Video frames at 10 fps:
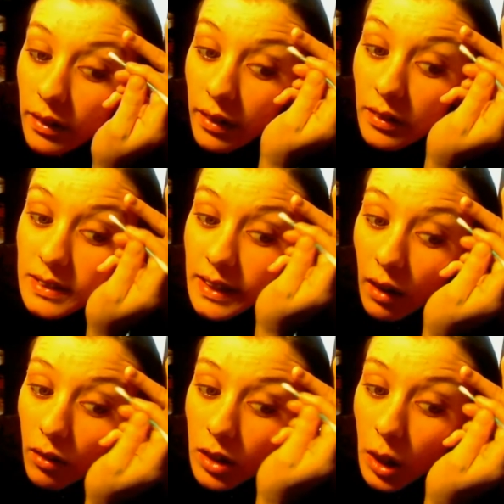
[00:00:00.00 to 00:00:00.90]
Now, see
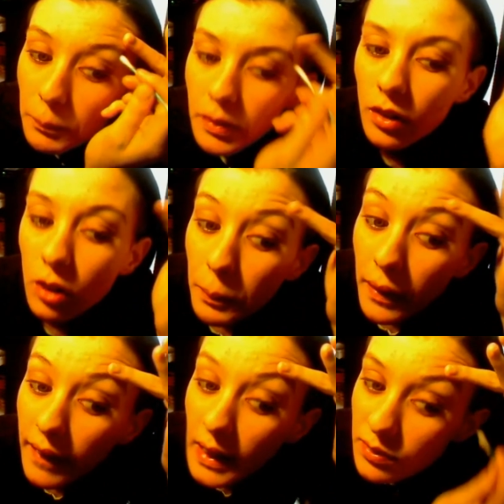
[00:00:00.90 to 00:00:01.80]
how it clumped a little
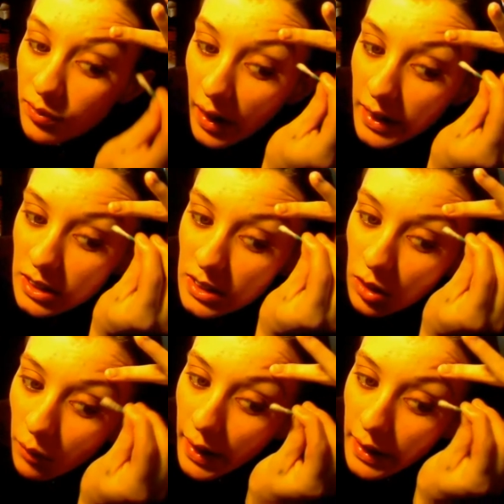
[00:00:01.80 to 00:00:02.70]
bit? That's fine. Just
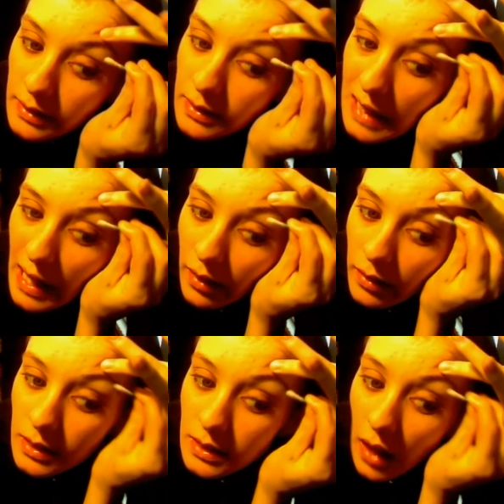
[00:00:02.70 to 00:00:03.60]
go ahead and take
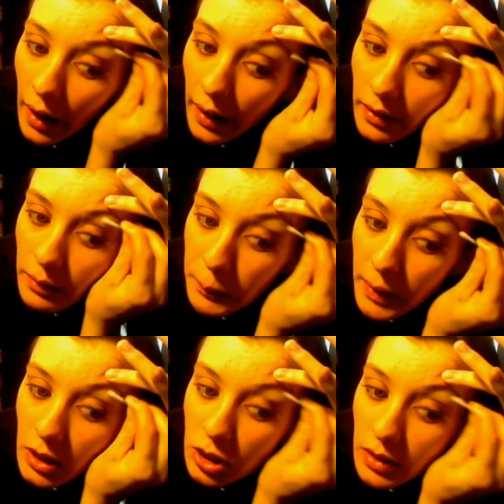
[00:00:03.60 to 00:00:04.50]
the side,
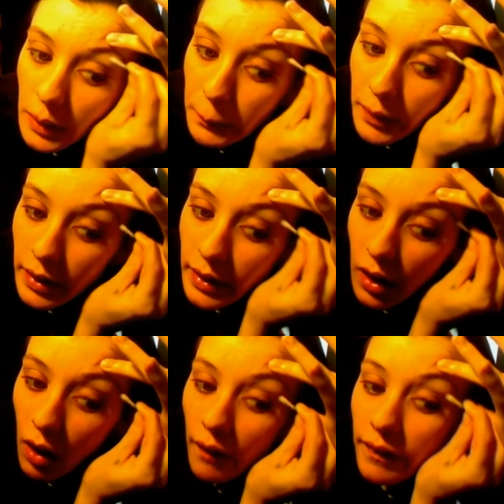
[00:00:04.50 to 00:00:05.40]
because you didn't put any
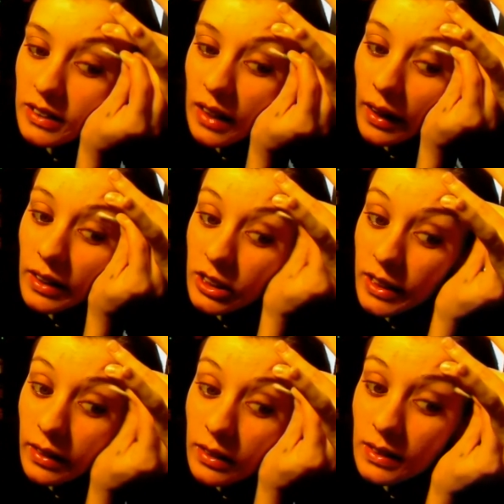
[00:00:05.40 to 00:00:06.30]
on the side. Just
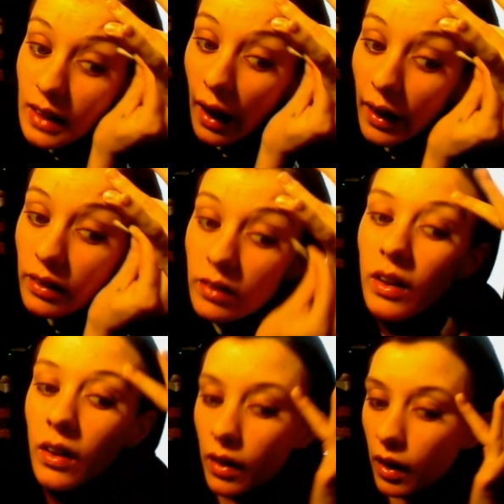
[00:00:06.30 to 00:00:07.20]
take the side
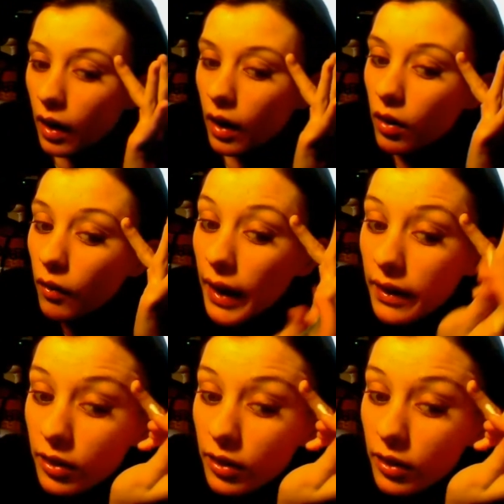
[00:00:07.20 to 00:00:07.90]
and go ahead